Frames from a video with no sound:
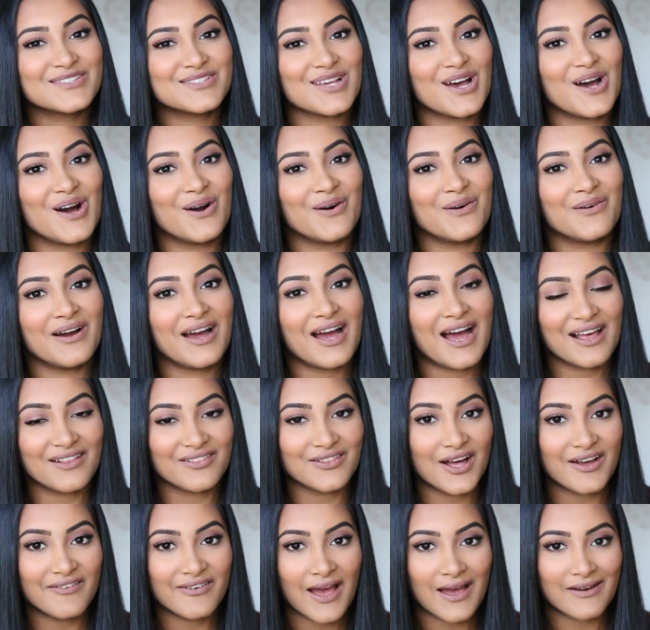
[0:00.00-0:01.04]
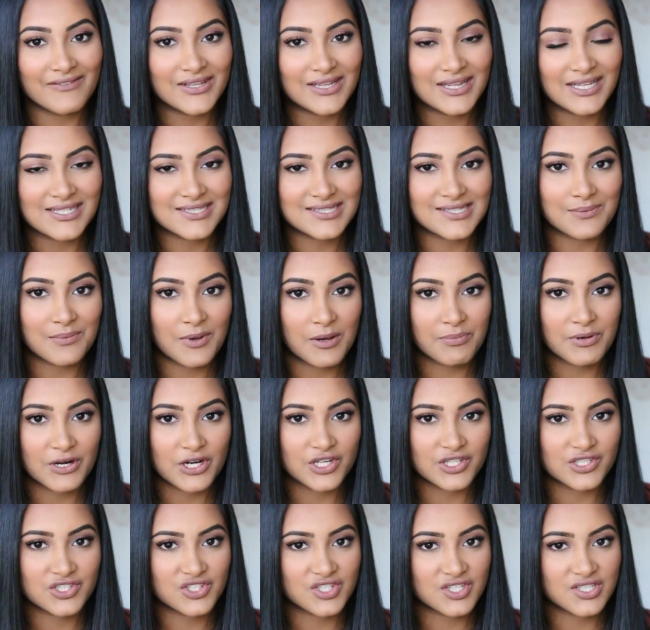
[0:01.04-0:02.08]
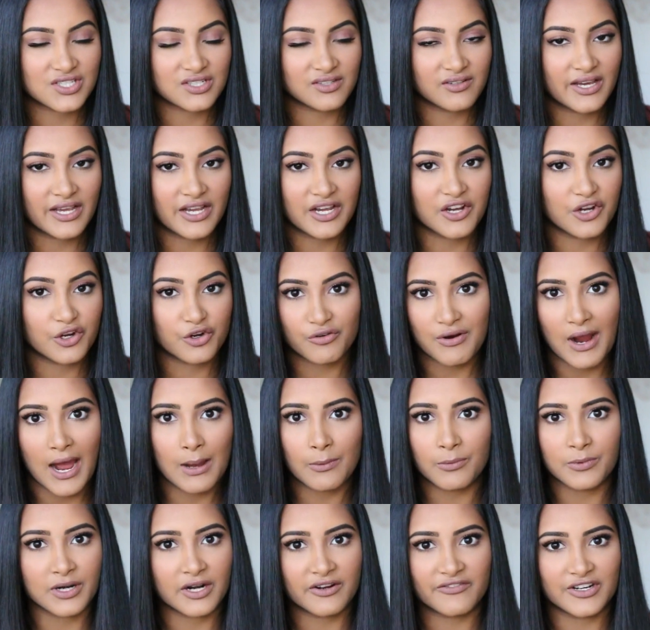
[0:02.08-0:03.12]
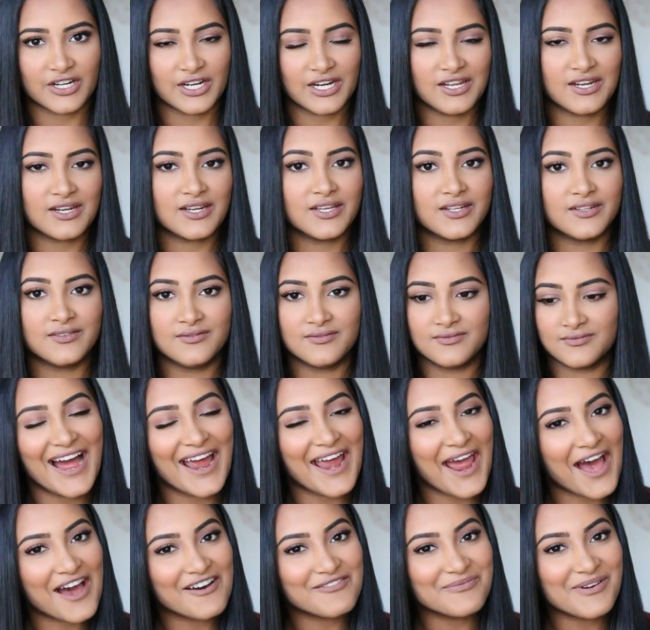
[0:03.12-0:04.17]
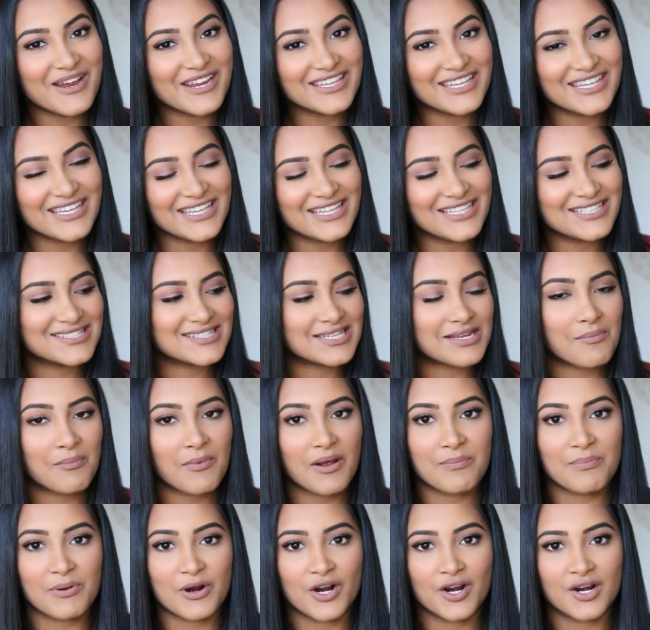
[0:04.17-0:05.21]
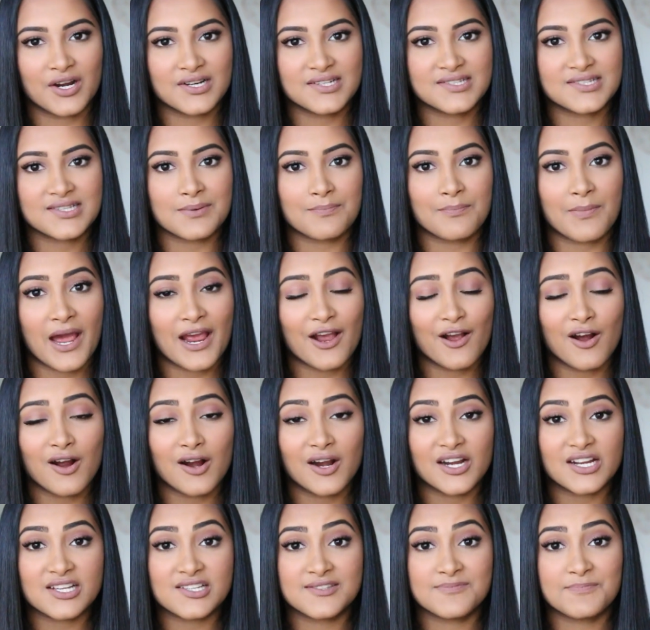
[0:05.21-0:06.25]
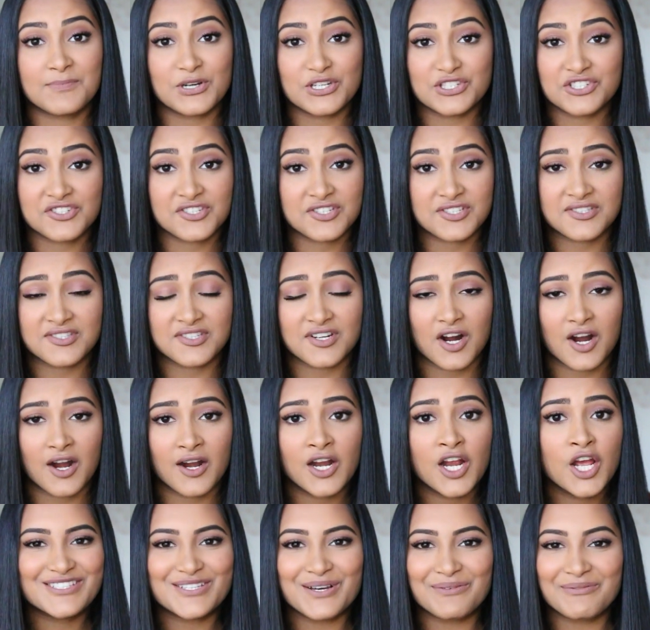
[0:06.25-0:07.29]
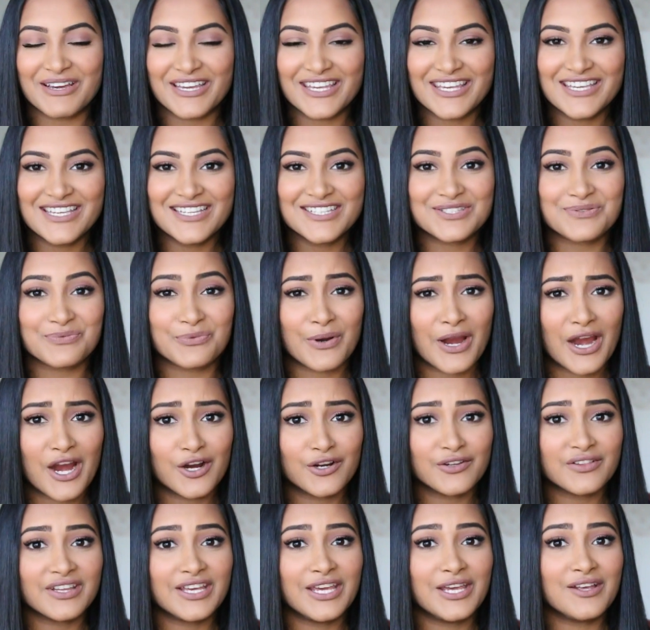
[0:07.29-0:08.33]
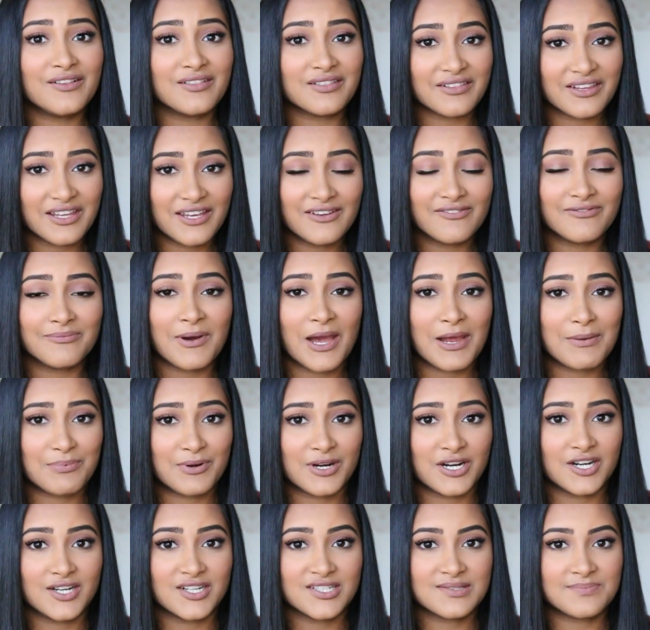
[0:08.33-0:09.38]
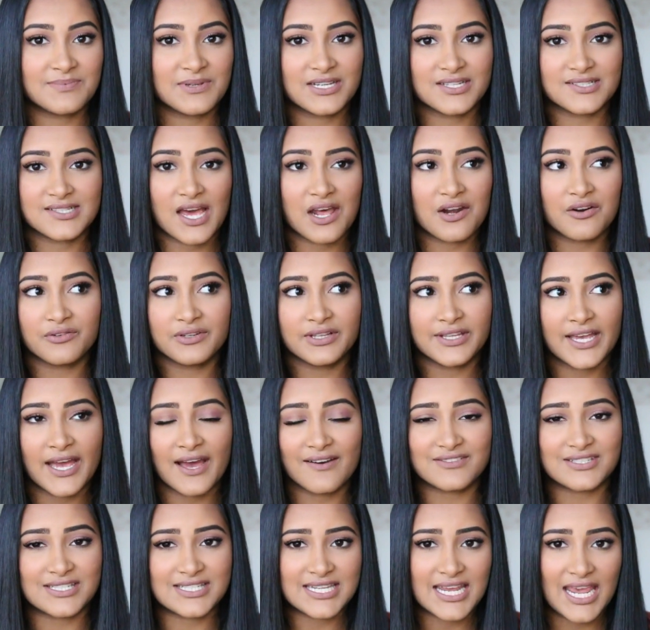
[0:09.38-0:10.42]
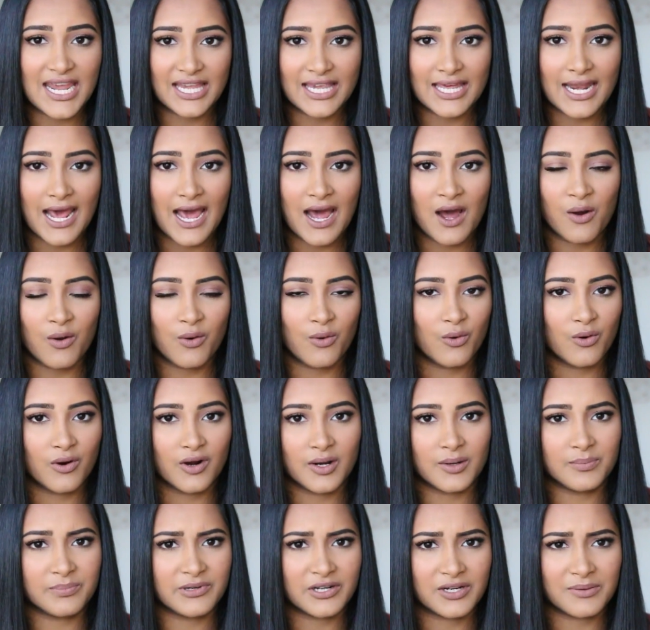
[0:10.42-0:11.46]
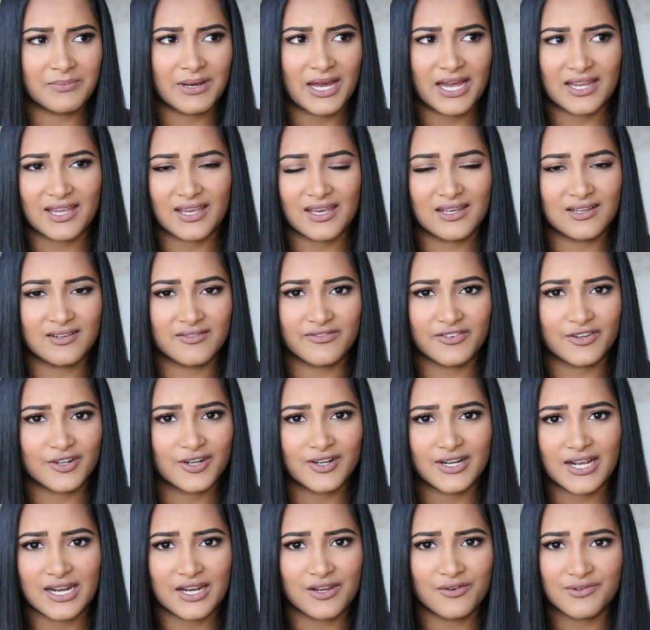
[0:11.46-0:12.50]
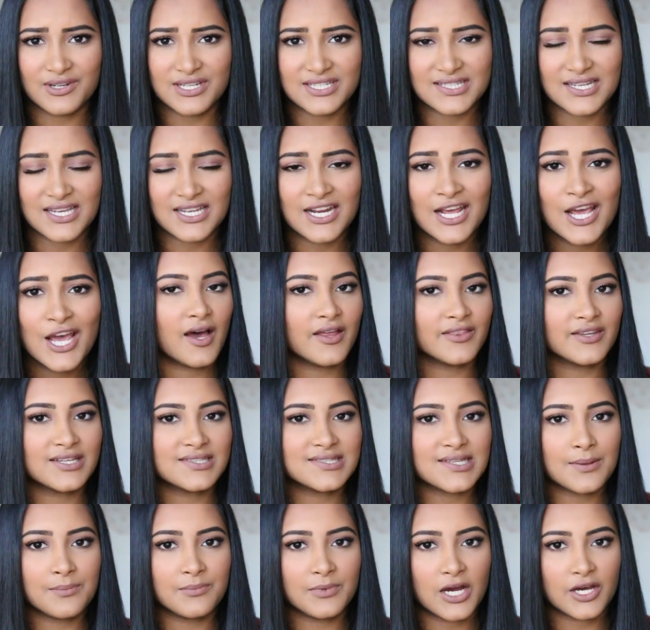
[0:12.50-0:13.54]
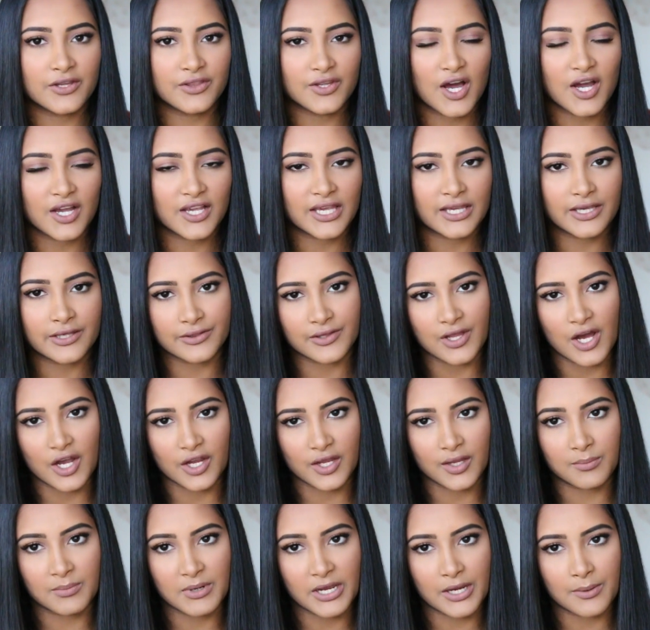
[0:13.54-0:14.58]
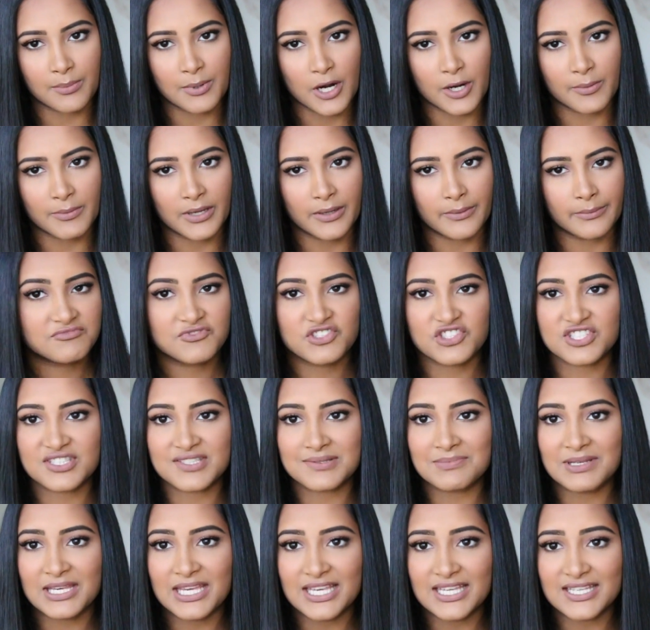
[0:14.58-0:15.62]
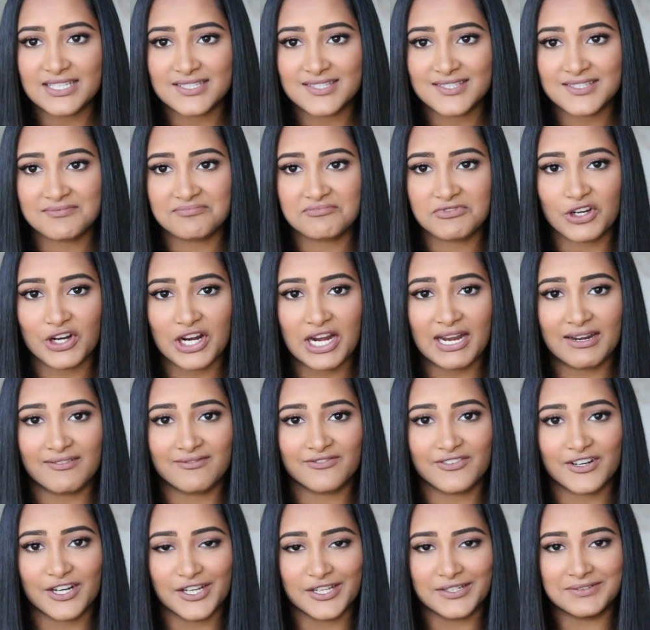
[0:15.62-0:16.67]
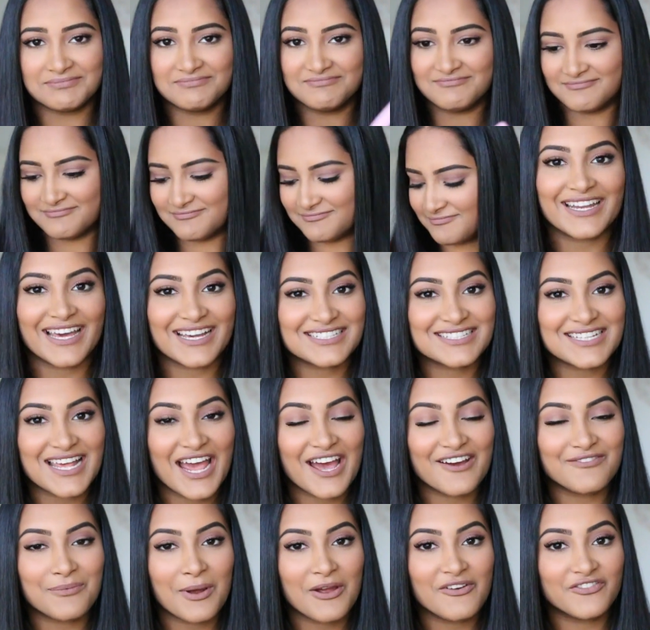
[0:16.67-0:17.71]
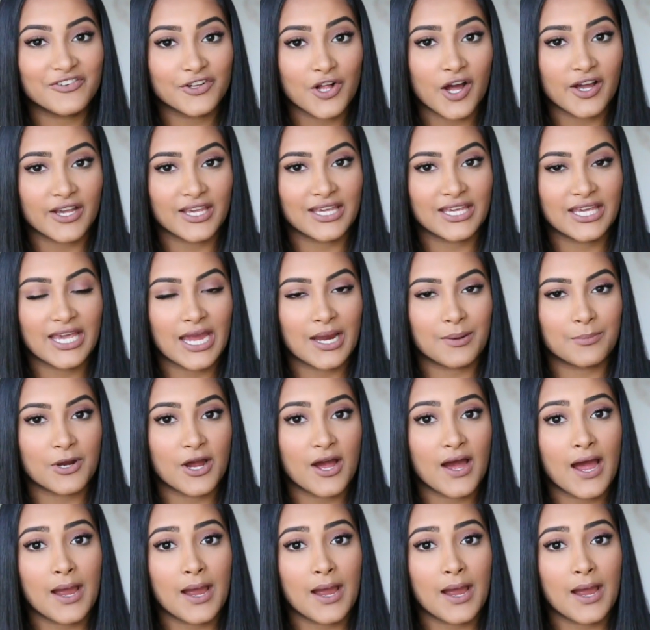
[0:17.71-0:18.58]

So I love having these in my purse just to like grab whenever needed. I have my keys in my purse. My car is push to start. So my keys rarely leave my purse because I don't really have to take it out or put them back in for any reason, unless I'm unlocking and locking my apartment. Just some keys, great, fun. Next, I have my vlogging camera.